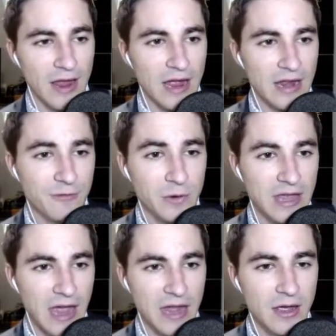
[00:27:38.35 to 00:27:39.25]
And if we
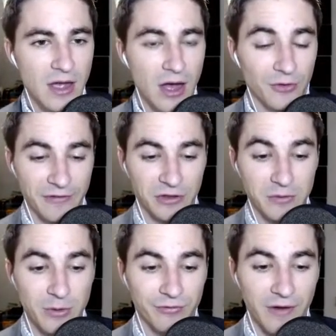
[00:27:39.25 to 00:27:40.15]
can, I'll definitely
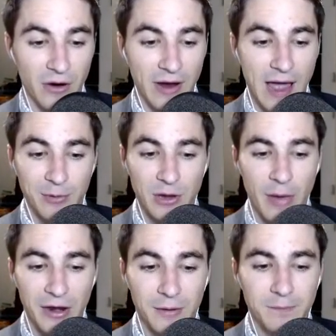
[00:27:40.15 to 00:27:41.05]
be very happy
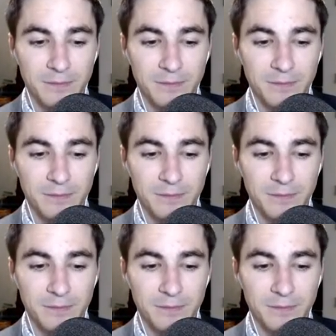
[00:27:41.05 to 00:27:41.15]
about it.